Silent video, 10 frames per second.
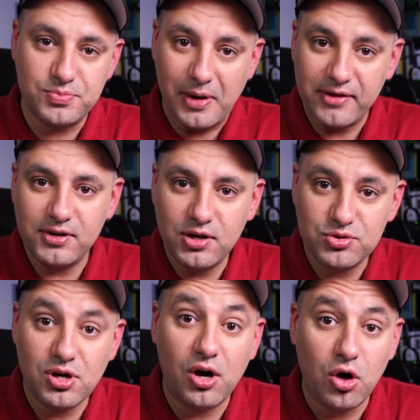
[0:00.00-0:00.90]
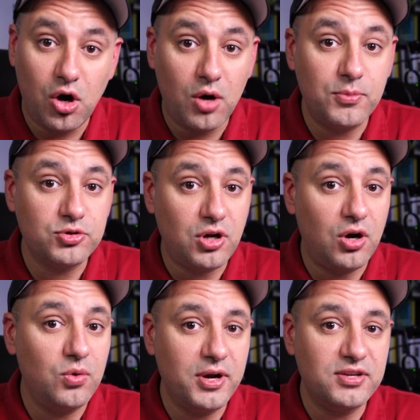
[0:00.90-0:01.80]
My videos are almost
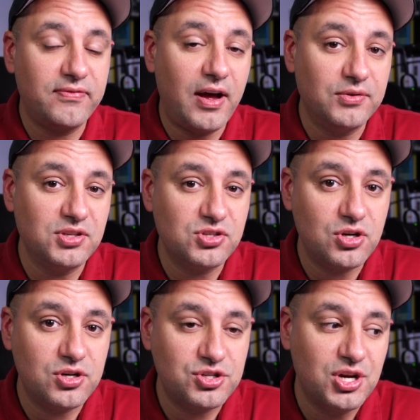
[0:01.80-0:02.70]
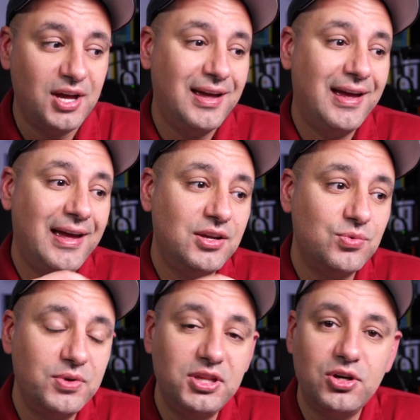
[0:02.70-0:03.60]
always found in search, and it
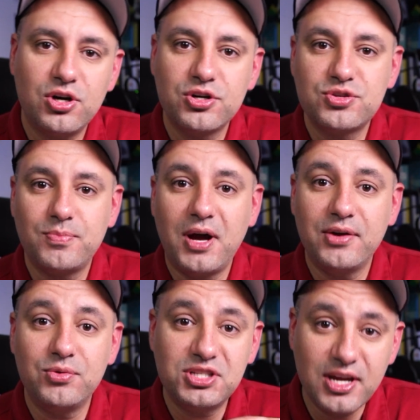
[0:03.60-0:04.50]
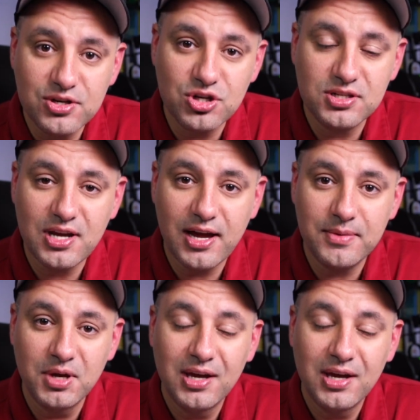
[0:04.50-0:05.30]
really hurts my retention time.